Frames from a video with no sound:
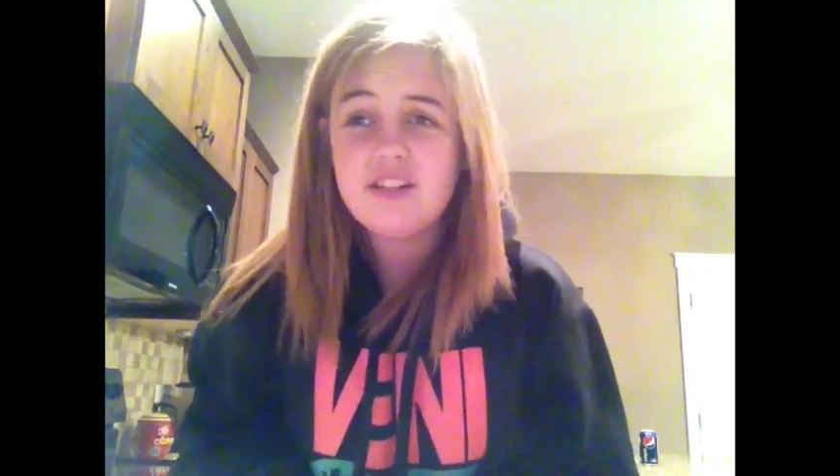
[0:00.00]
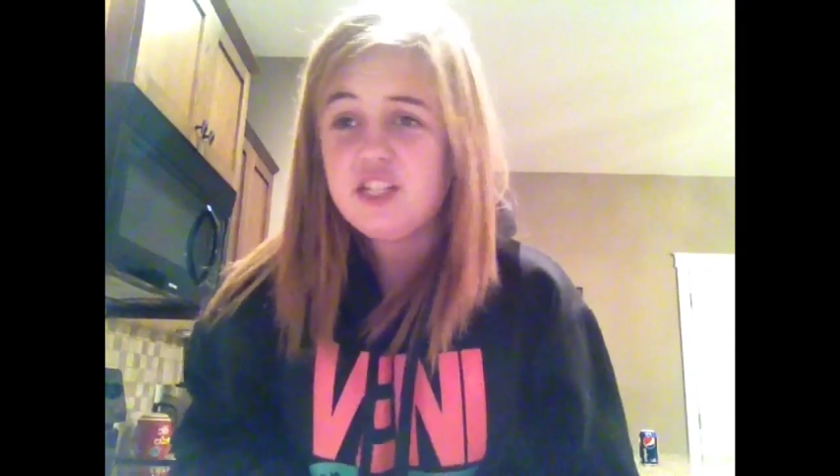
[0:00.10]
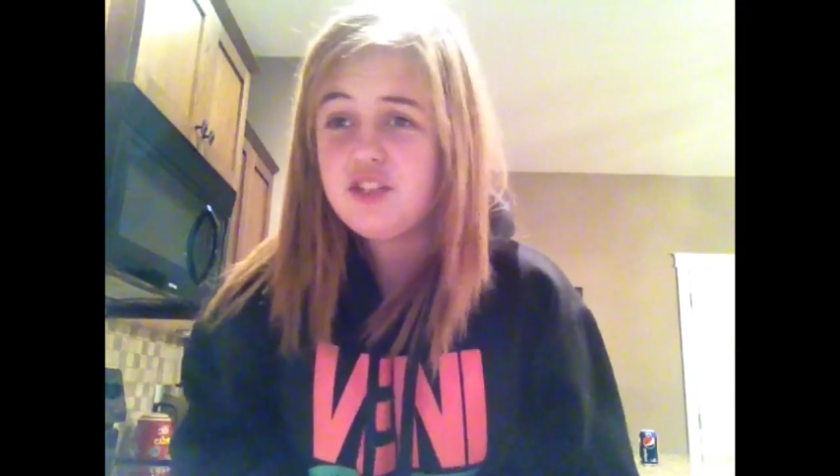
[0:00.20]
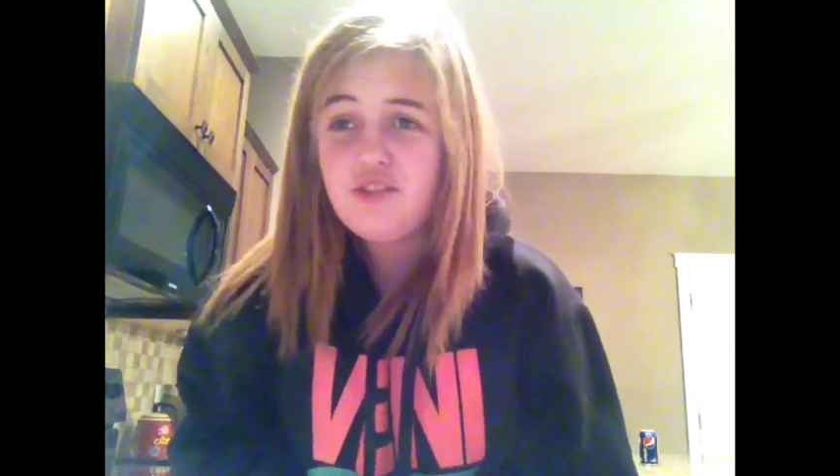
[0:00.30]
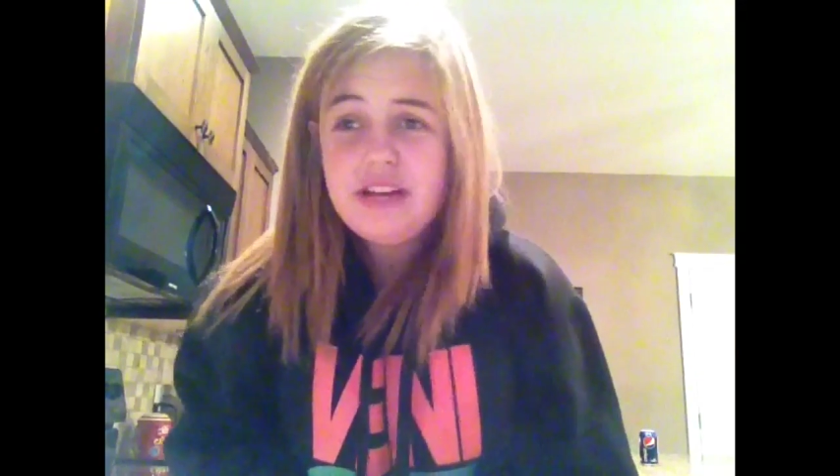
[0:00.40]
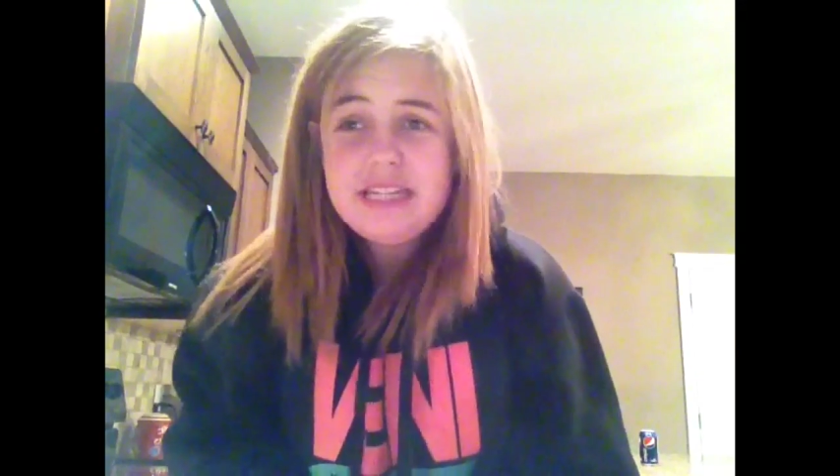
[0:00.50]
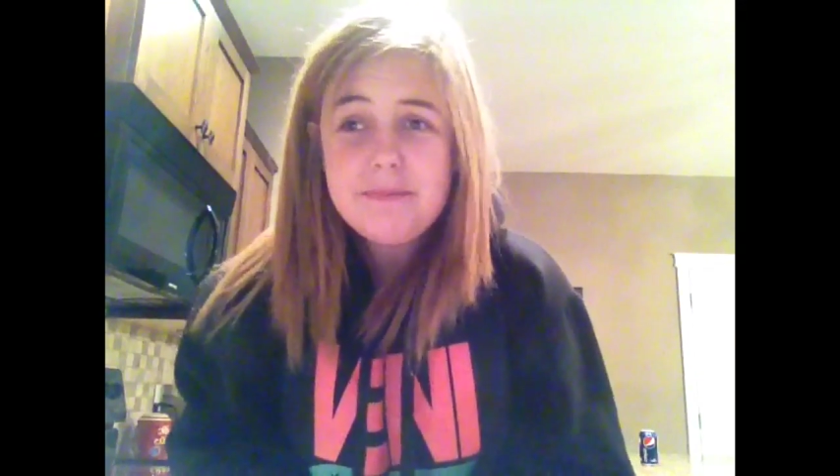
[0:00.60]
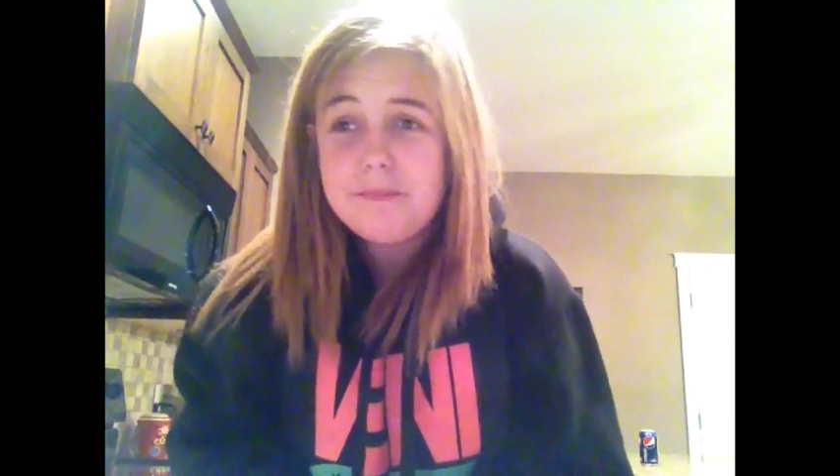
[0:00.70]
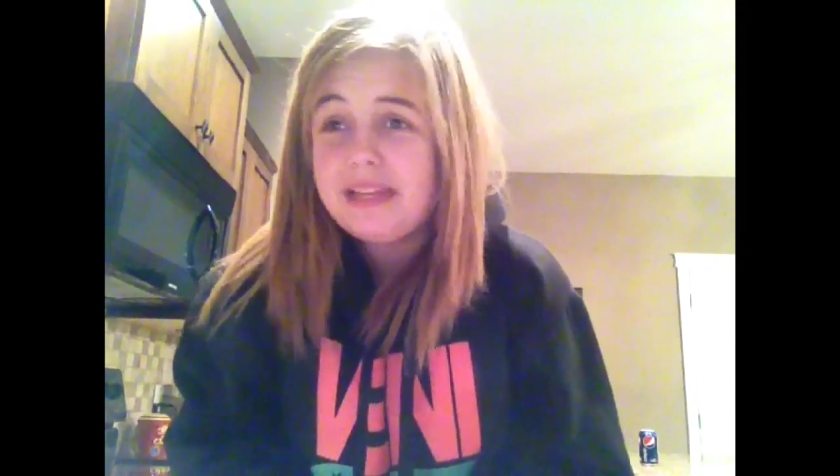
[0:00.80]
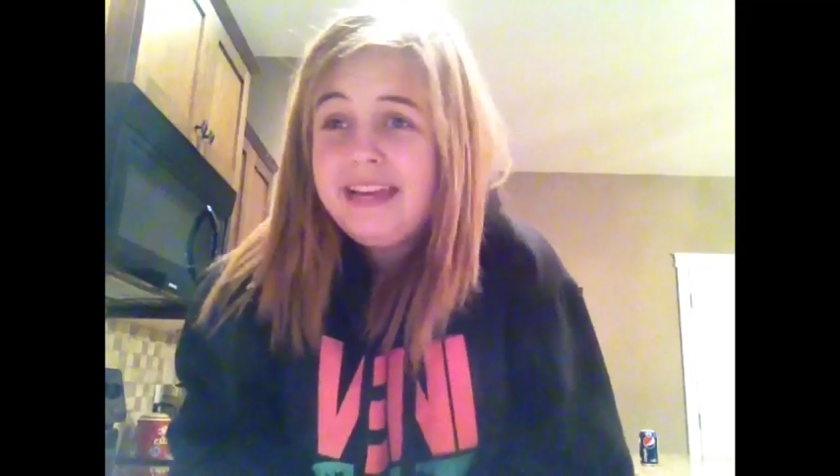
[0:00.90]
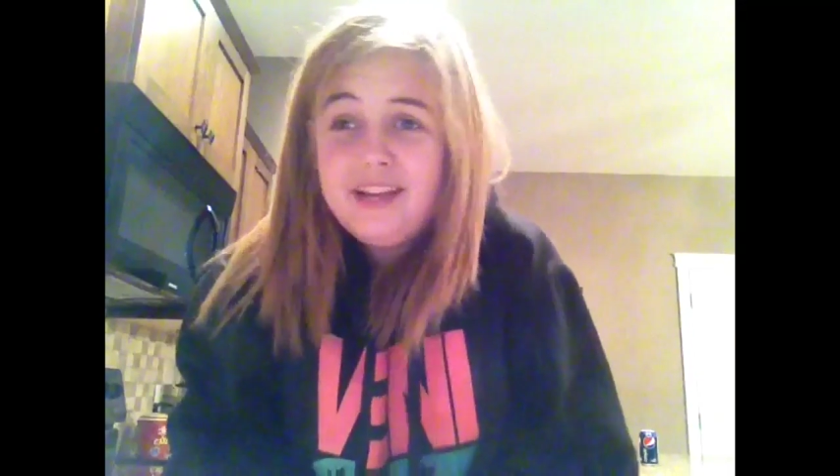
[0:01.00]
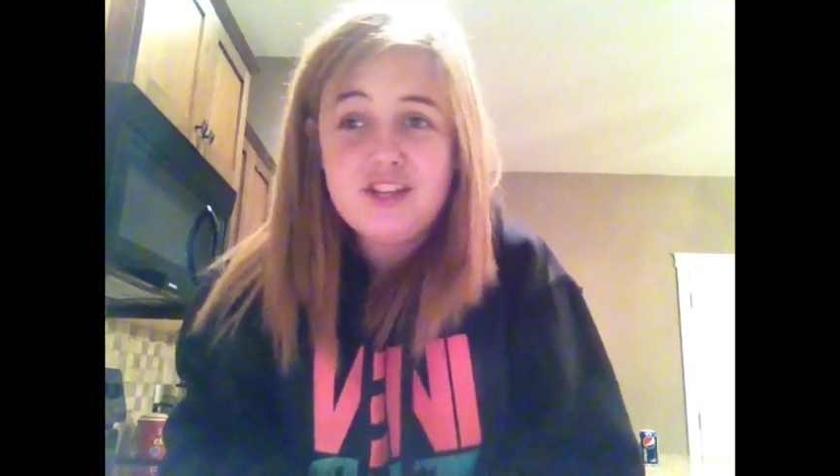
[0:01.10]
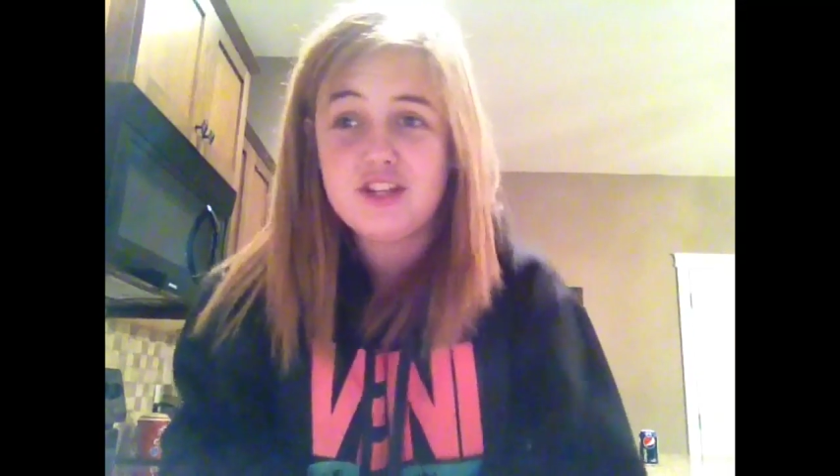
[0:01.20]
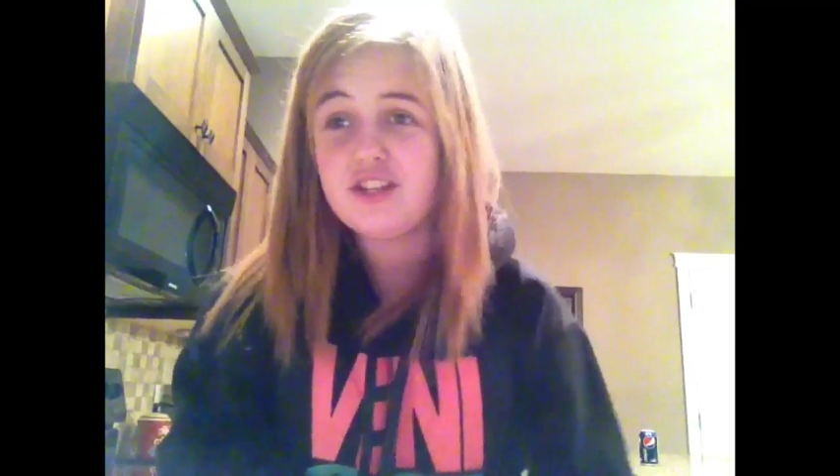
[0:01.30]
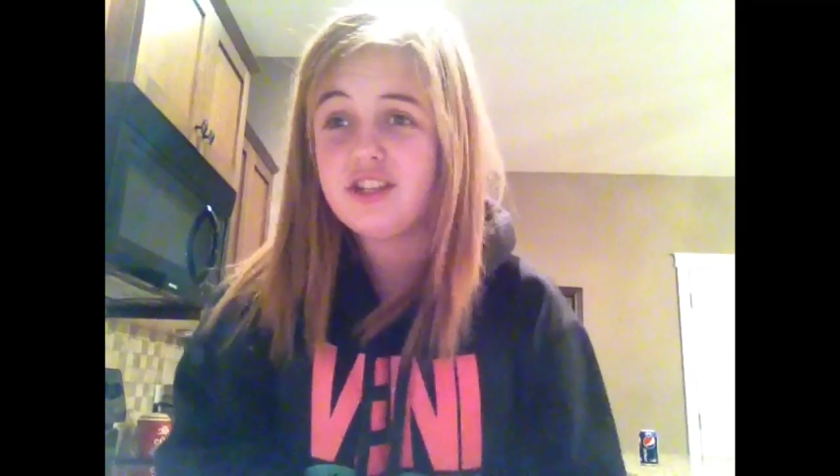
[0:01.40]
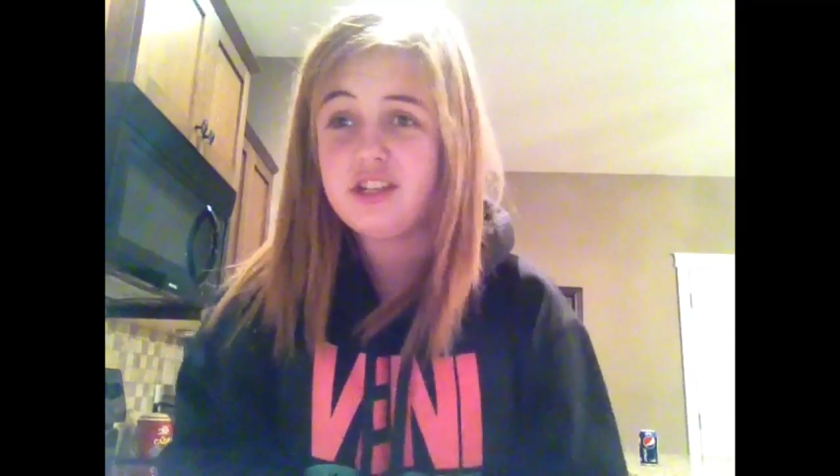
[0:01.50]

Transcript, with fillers: just drink some bleach.